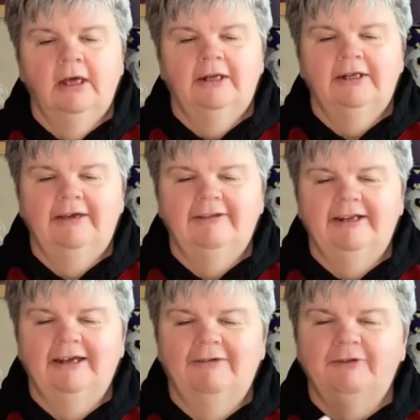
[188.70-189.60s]
Now
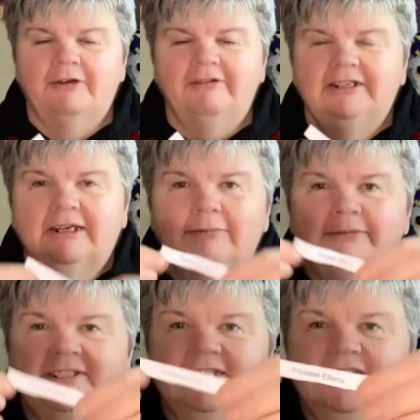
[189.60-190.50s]
then, I'm
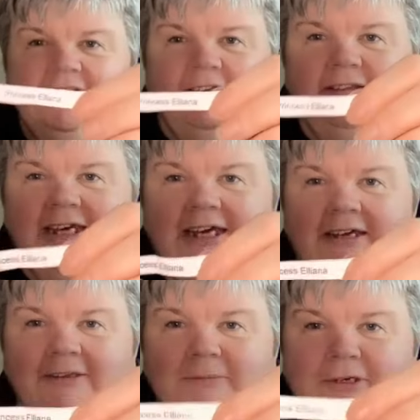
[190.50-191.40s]
stitching on that
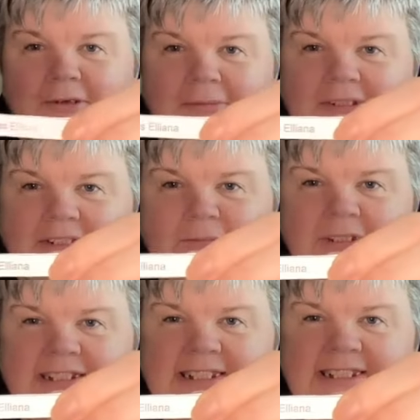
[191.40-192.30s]
at the moment,
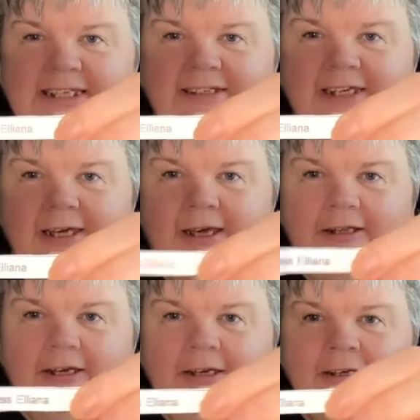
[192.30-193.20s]
Princess
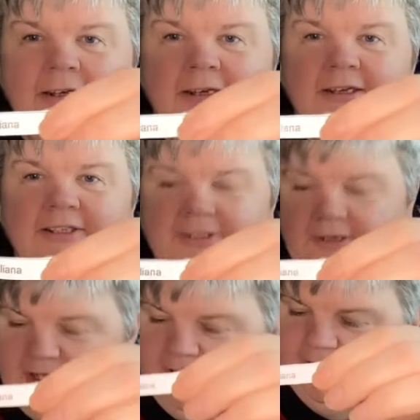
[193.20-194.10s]
Eliana.
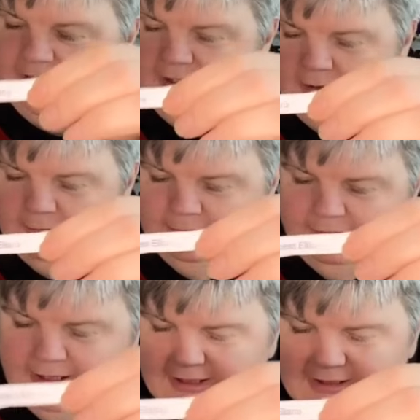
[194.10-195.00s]
So E, I'm going to
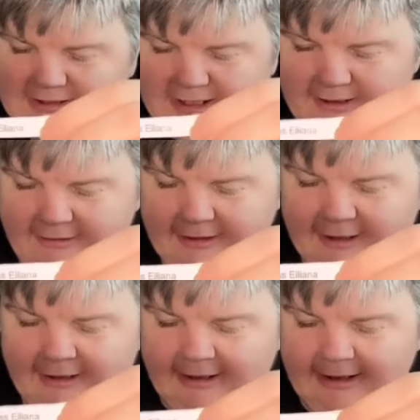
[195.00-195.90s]
write that down,
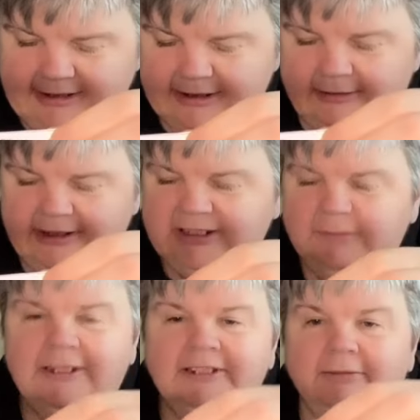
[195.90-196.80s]
is going to
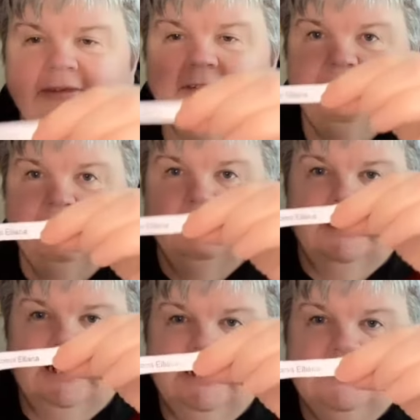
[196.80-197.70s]
be something from
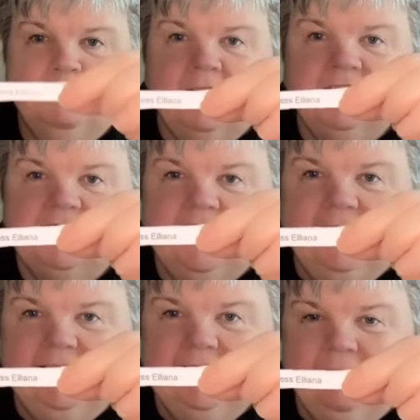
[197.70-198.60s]
my
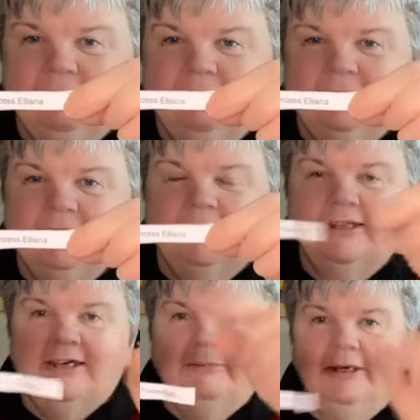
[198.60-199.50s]
spreadsheet. So
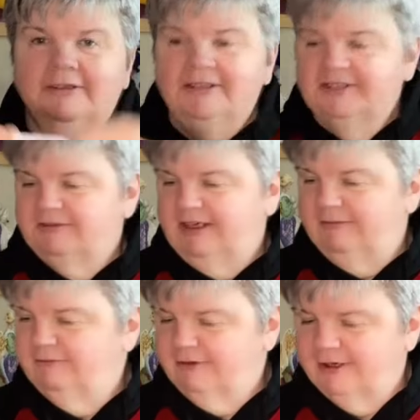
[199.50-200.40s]
that'll be on the
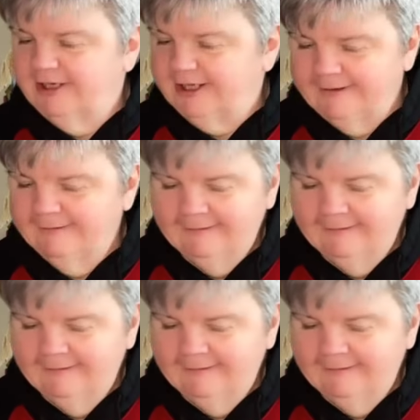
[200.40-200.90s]
screen for you.